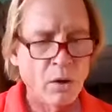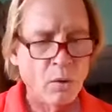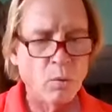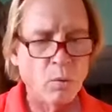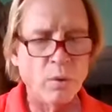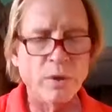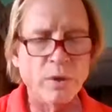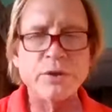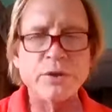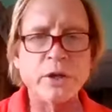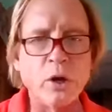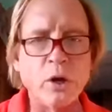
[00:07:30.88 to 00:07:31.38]

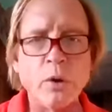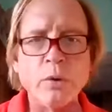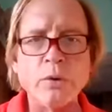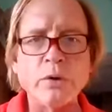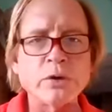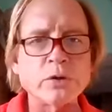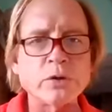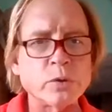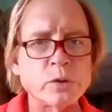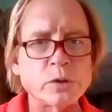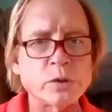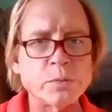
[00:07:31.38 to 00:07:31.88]
What the
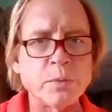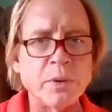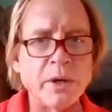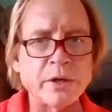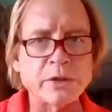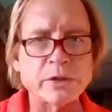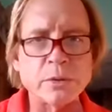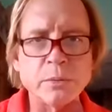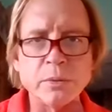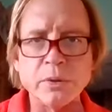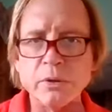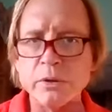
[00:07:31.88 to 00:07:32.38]
owner's
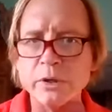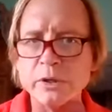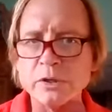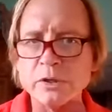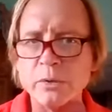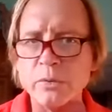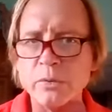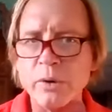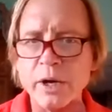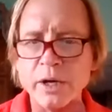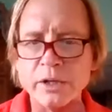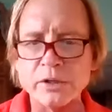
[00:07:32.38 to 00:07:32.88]
responsibilities
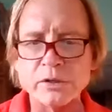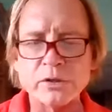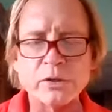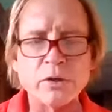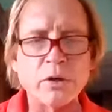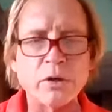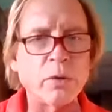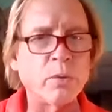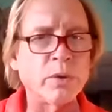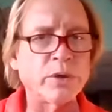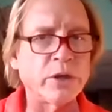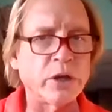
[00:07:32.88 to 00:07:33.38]
and rights
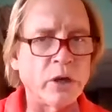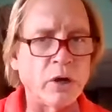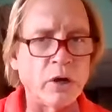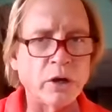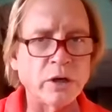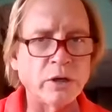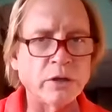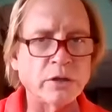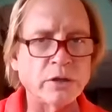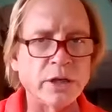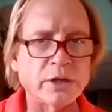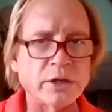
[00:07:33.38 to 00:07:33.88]
are, what the
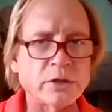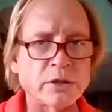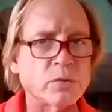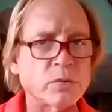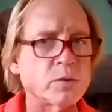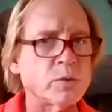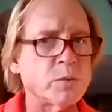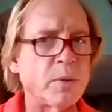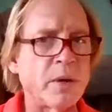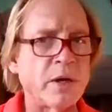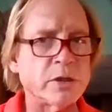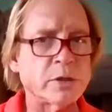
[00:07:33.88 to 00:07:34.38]
architect's
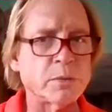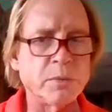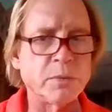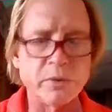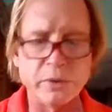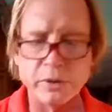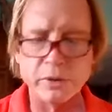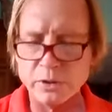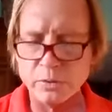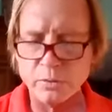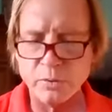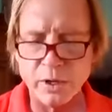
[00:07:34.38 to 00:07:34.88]

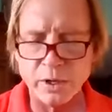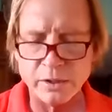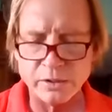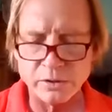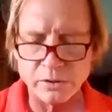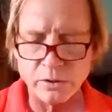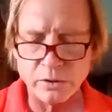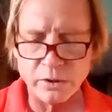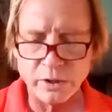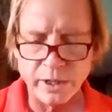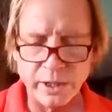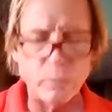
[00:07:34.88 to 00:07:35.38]
responsibilities and rights
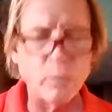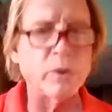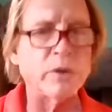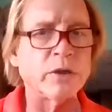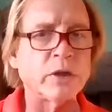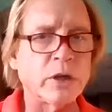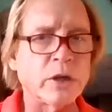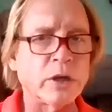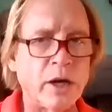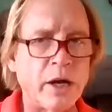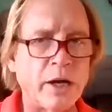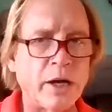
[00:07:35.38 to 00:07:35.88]
are, and what
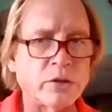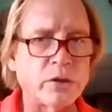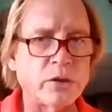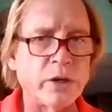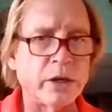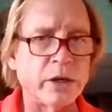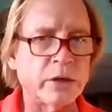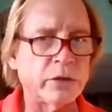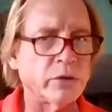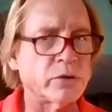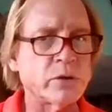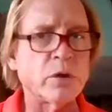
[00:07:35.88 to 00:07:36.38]
the
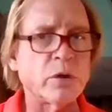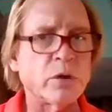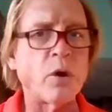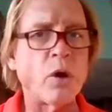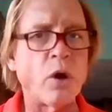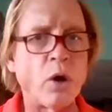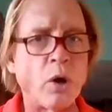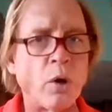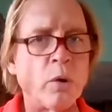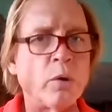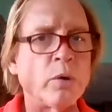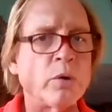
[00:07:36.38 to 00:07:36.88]
contractor's
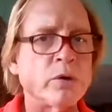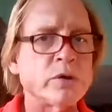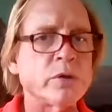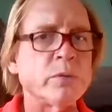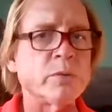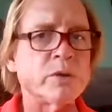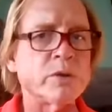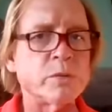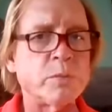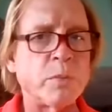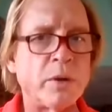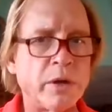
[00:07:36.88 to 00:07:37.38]
owners
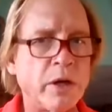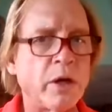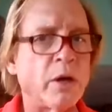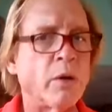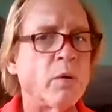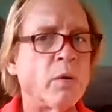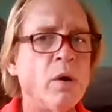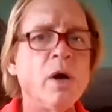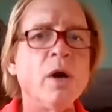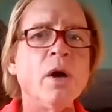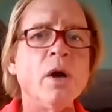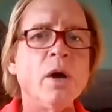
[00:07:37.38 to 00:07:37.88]
and
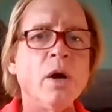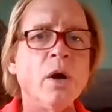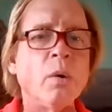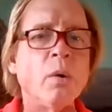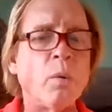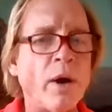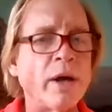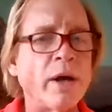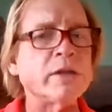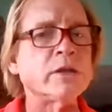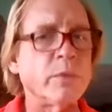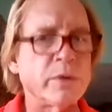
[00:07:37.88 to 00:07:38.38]

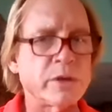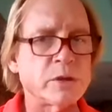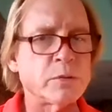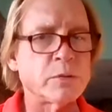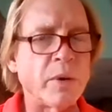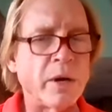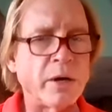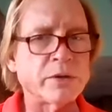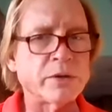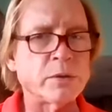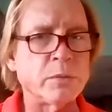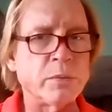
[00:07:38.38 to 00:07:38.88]
rights and
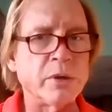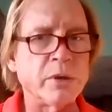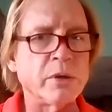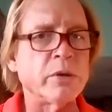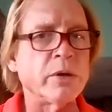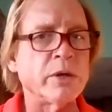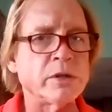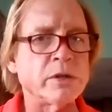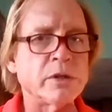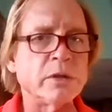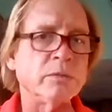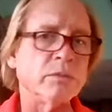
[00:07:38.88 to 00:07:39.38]

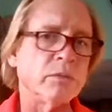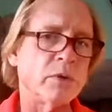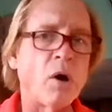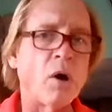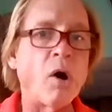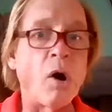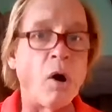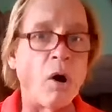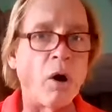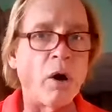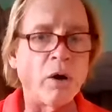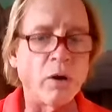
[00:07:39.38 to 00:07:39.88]
responsibilities
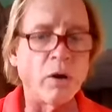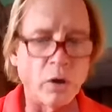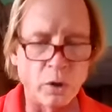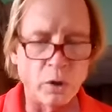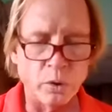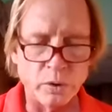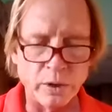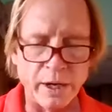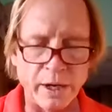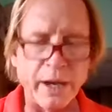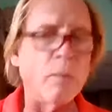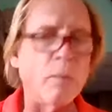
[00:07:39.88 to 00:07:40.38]
are.
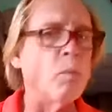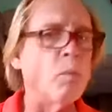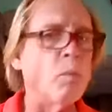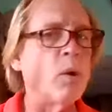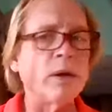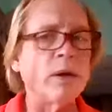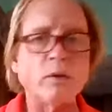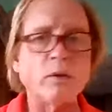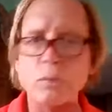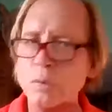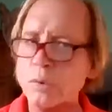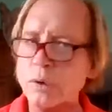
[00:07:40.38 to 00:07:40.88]
Okay, and
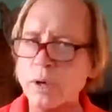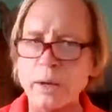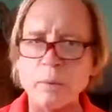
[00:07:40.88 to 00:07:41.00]
what